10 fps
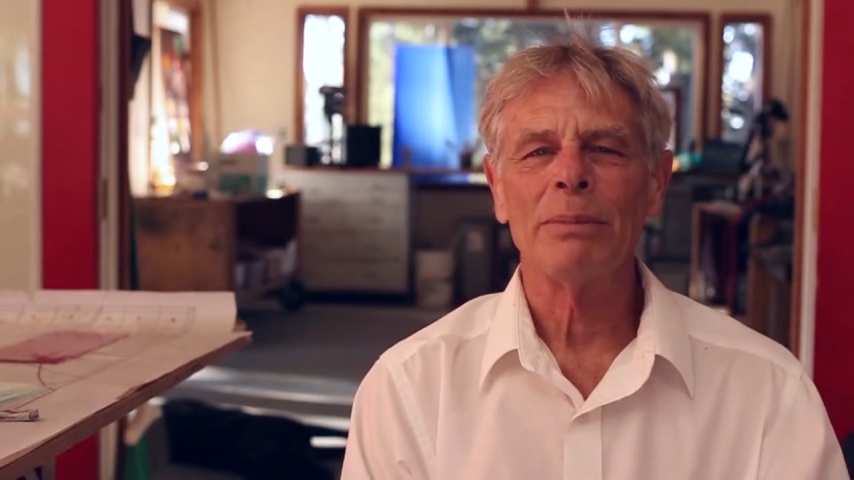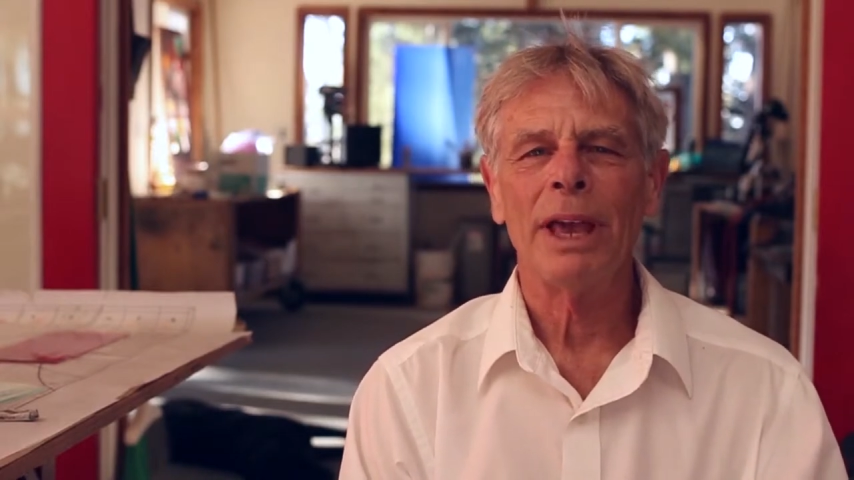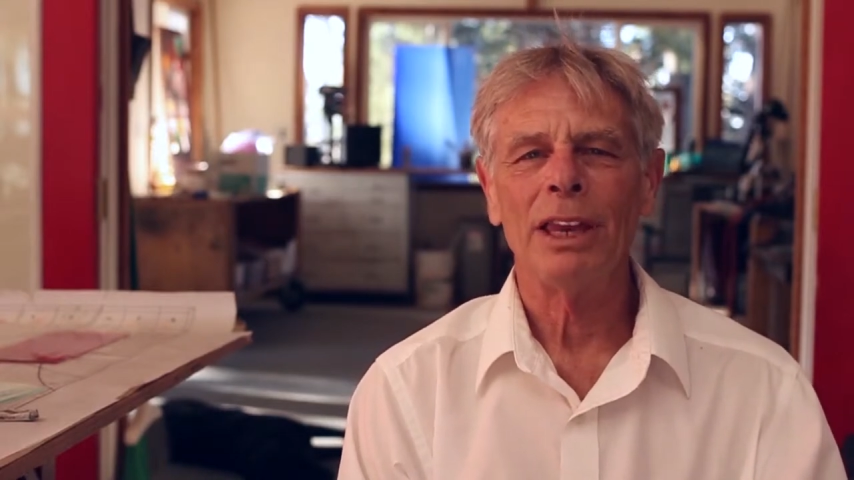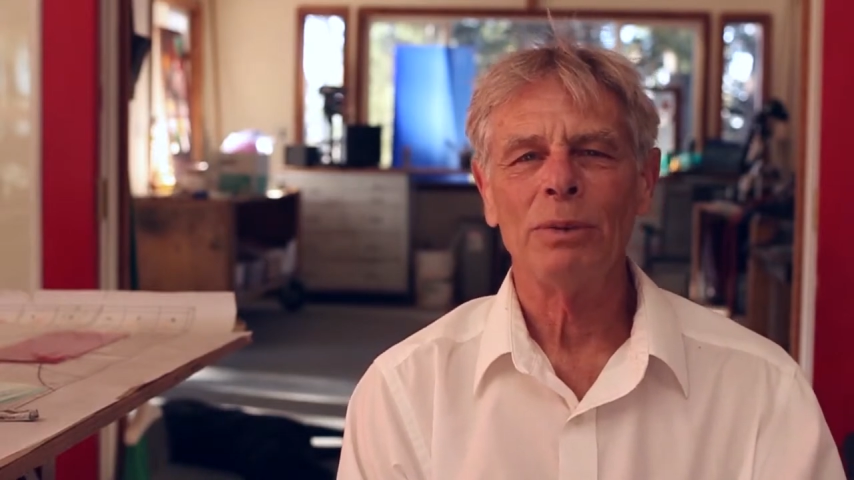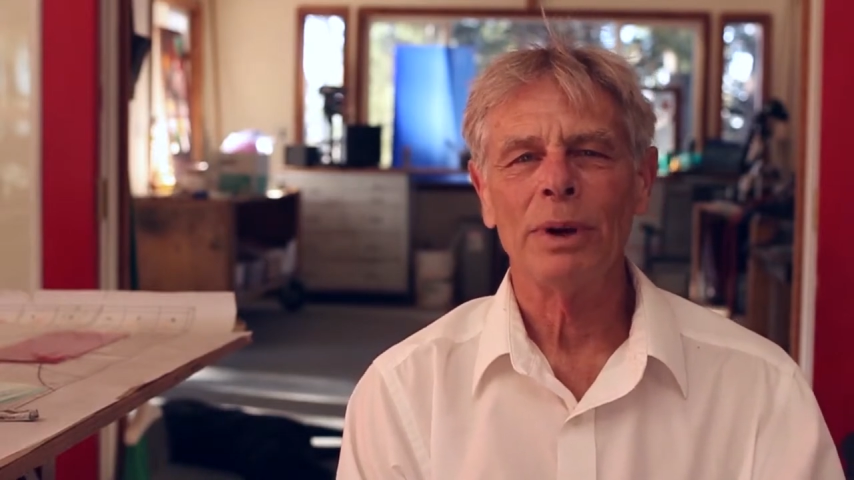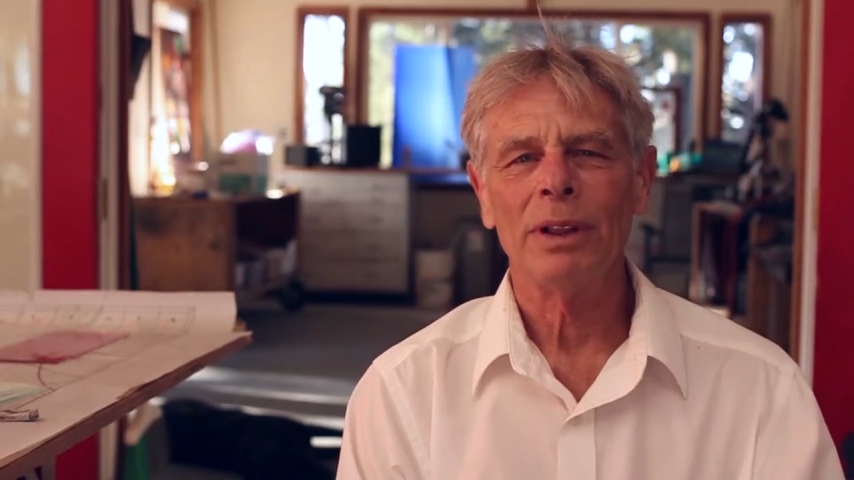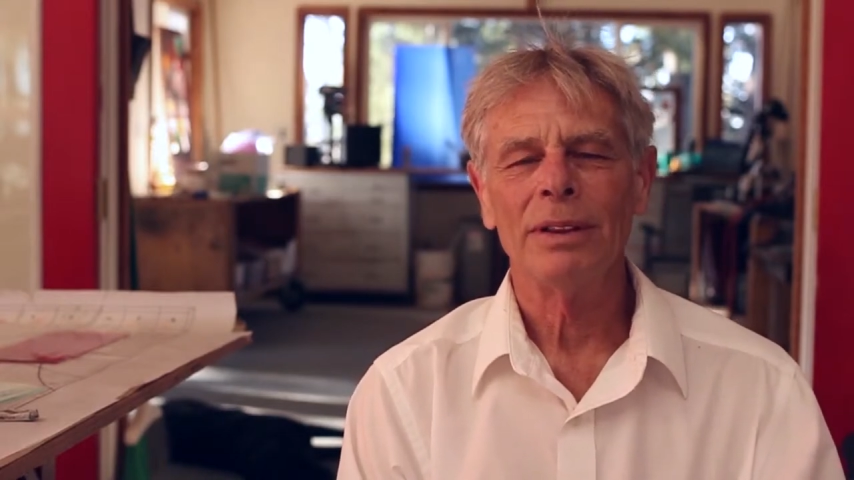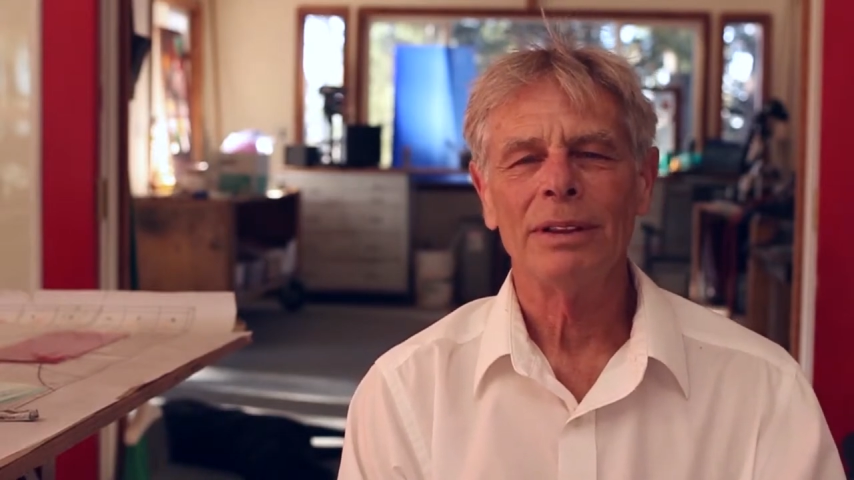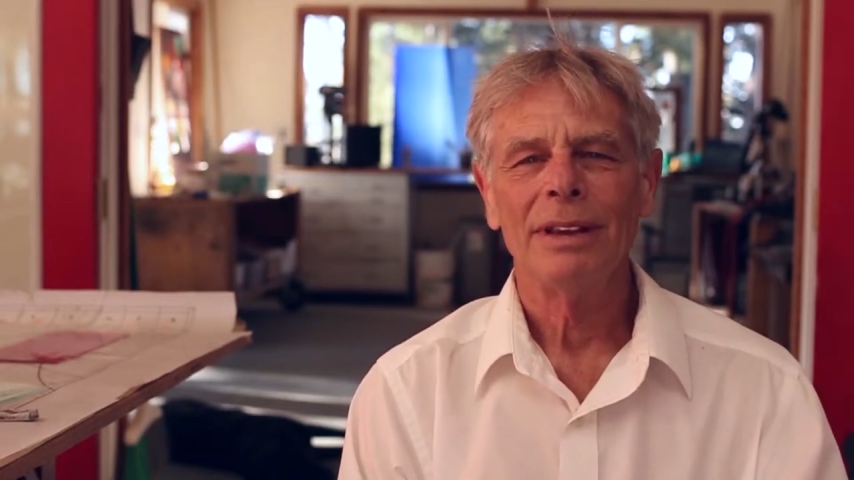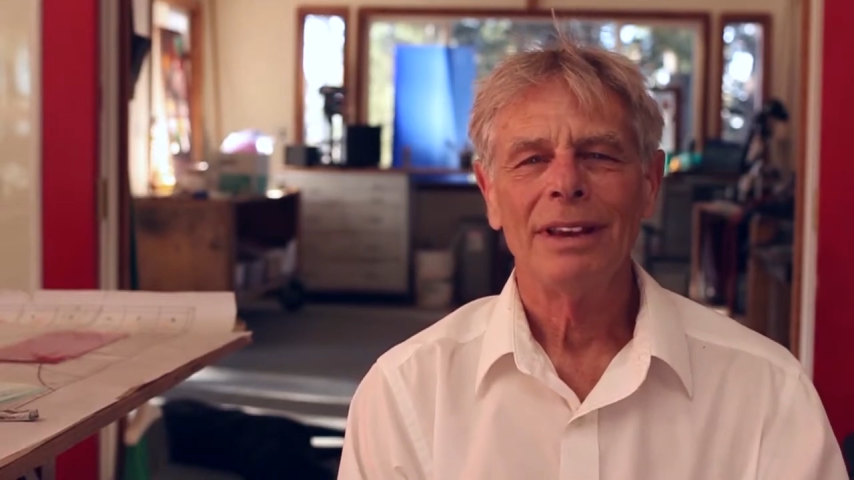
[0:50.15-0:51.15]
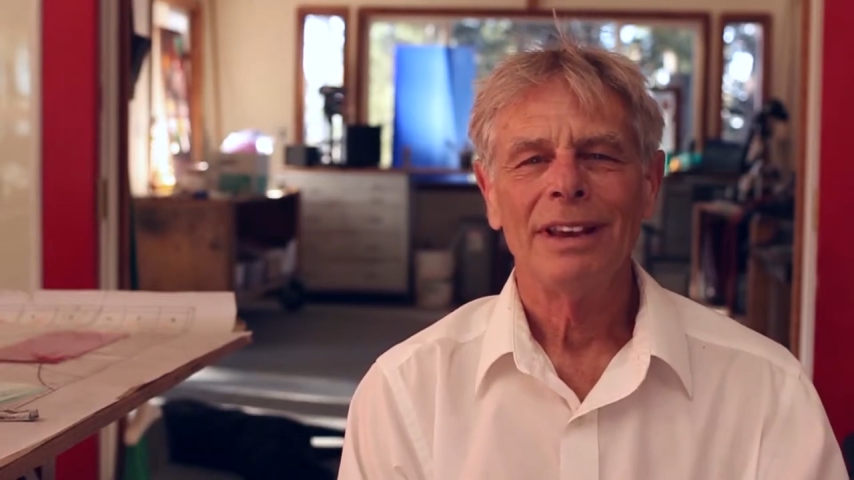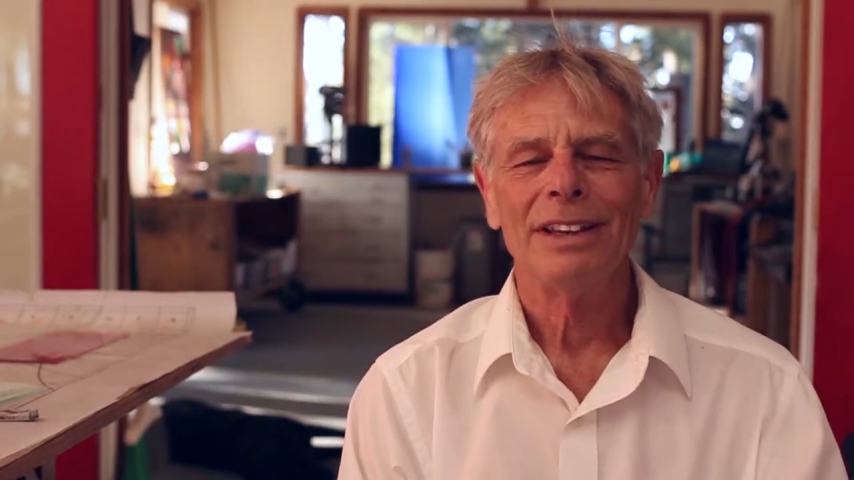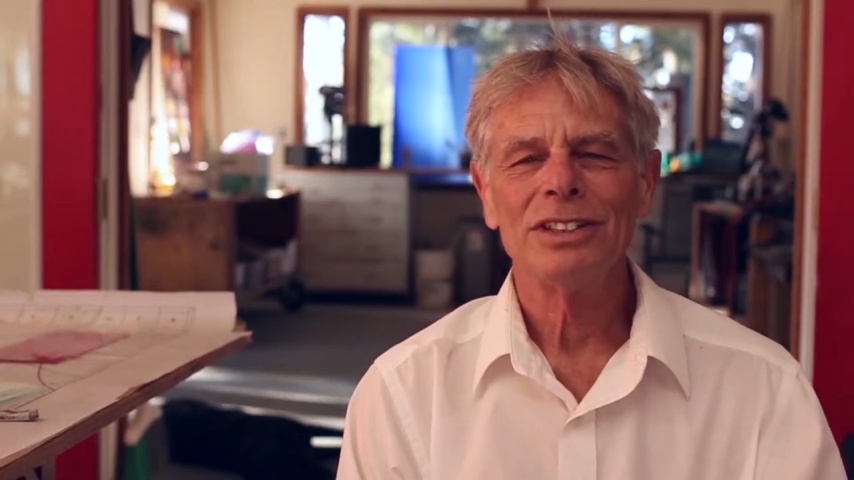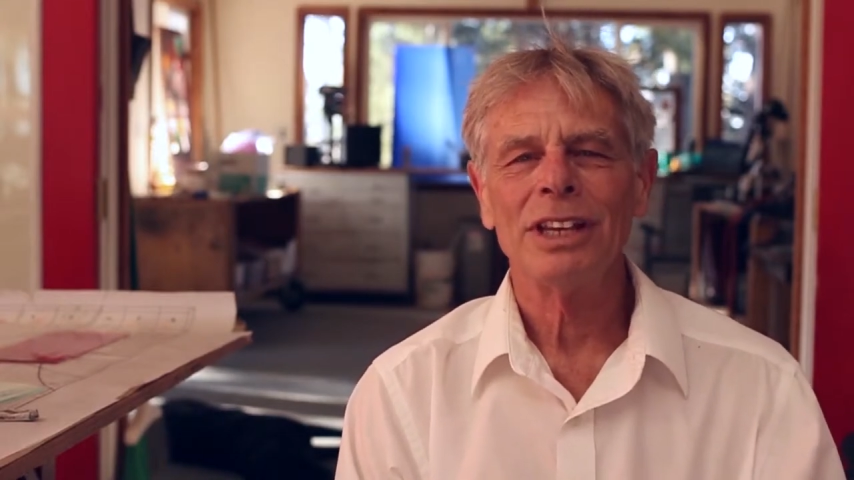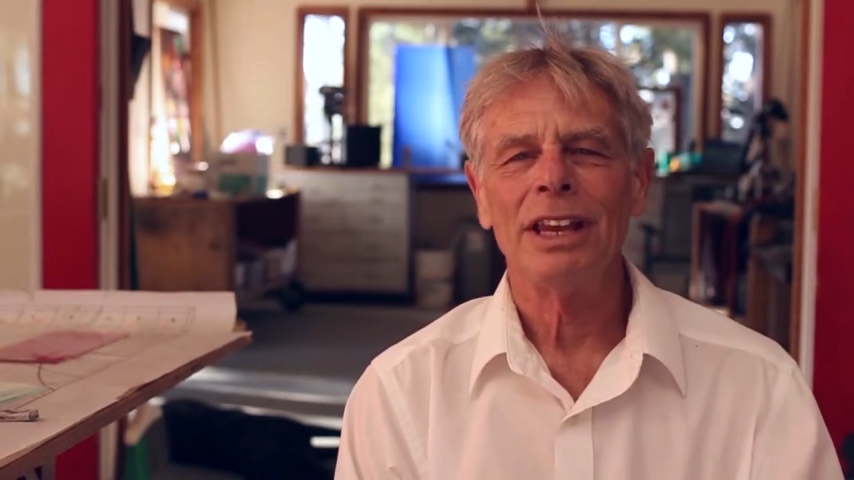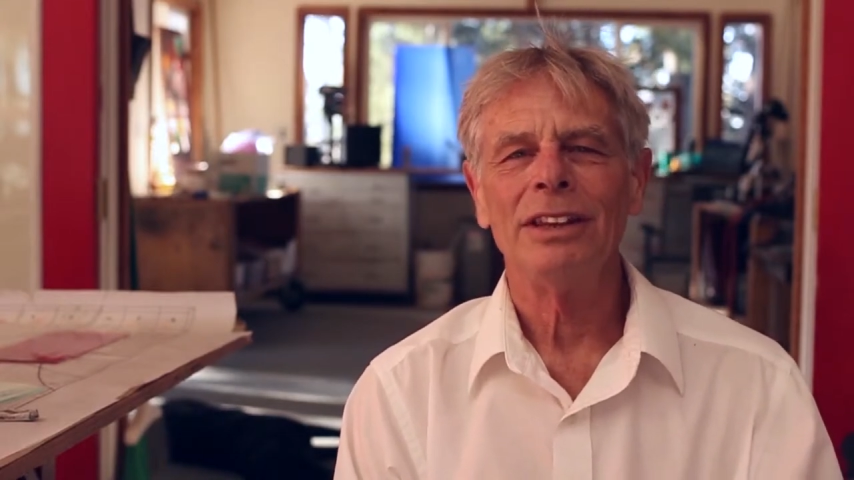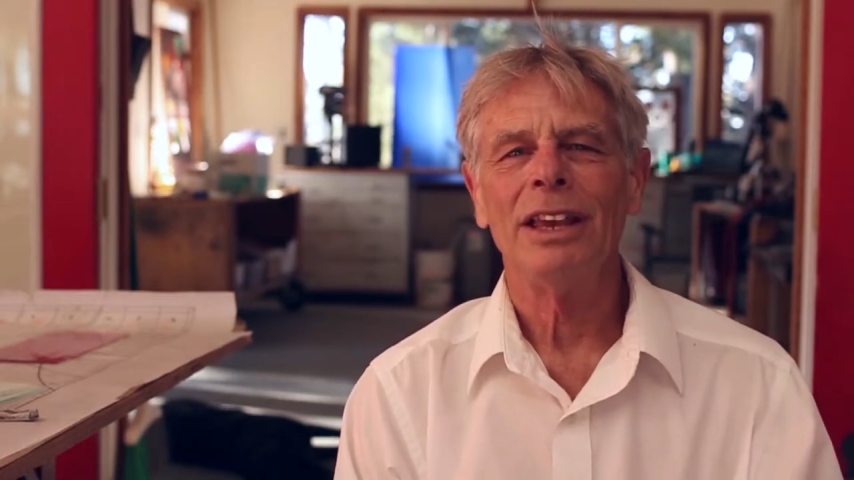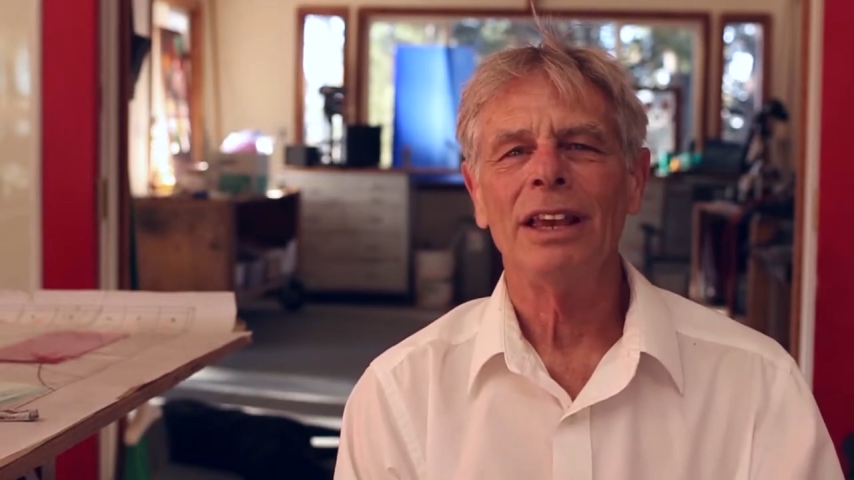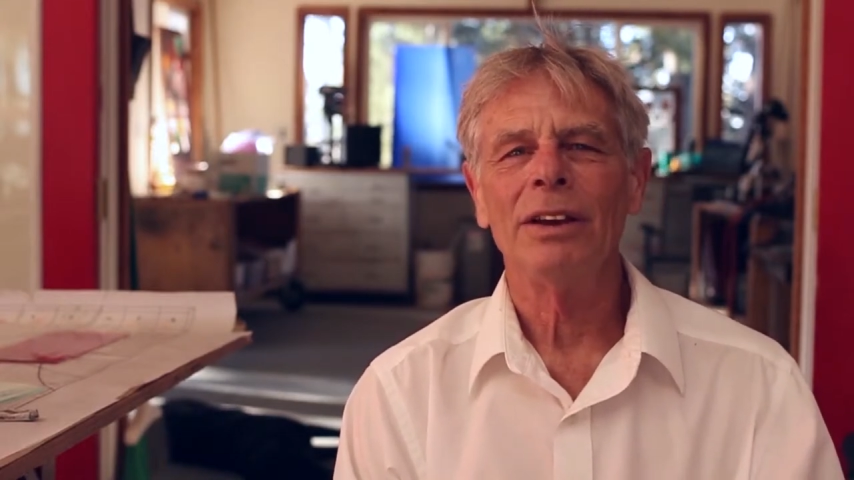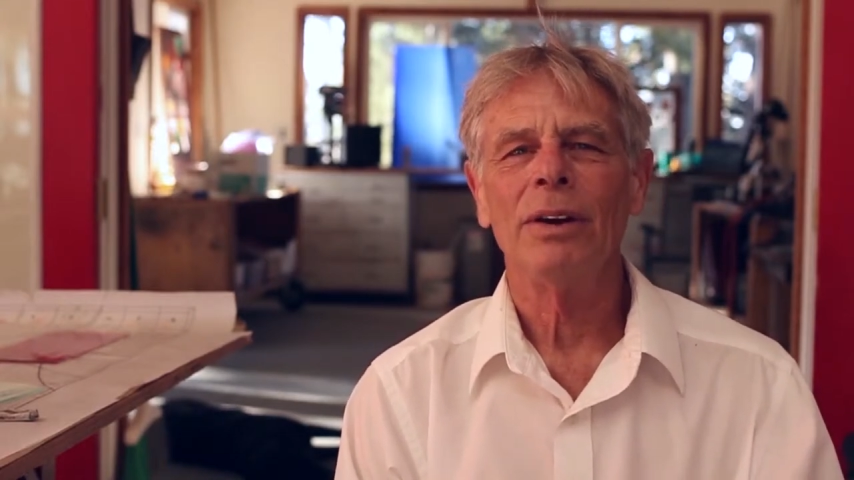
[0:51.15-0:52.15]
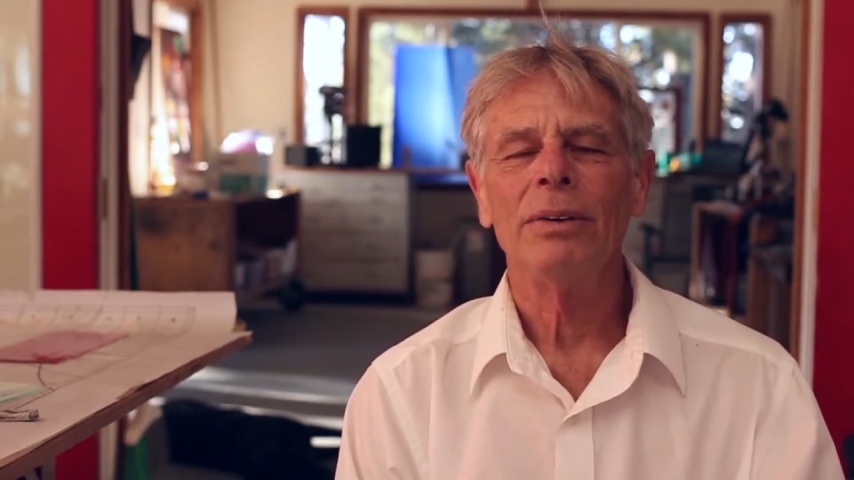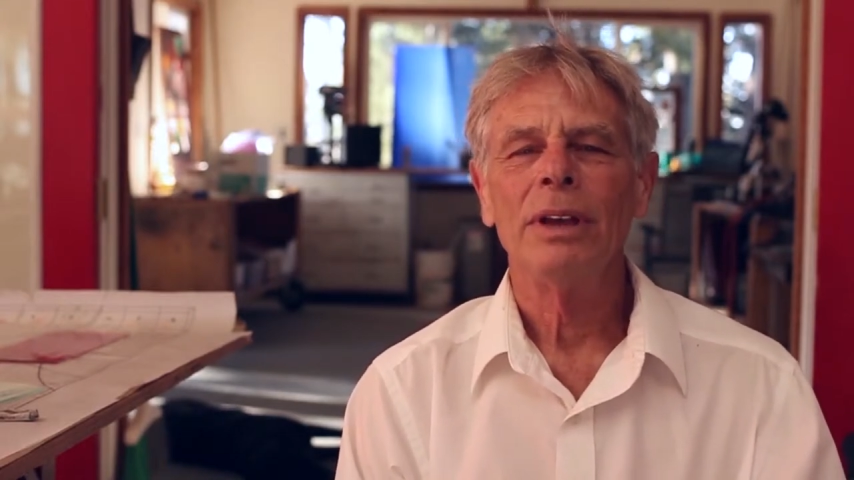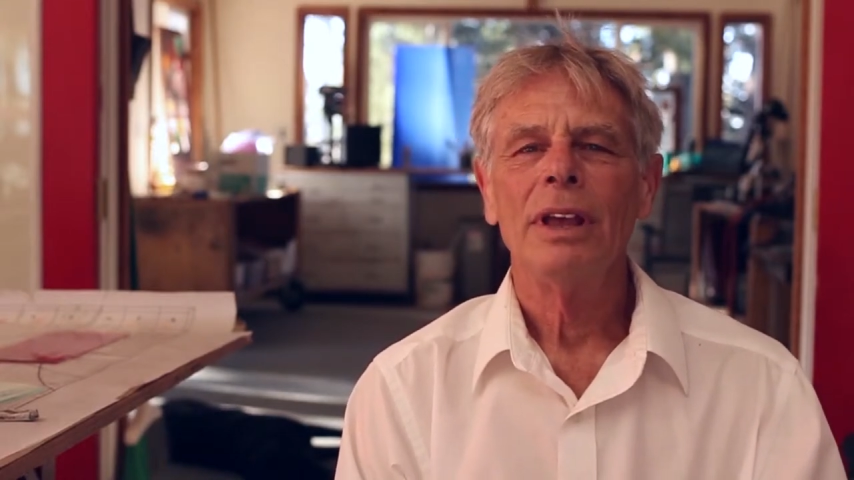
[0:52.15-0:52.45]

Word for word: E'manuel in San Diego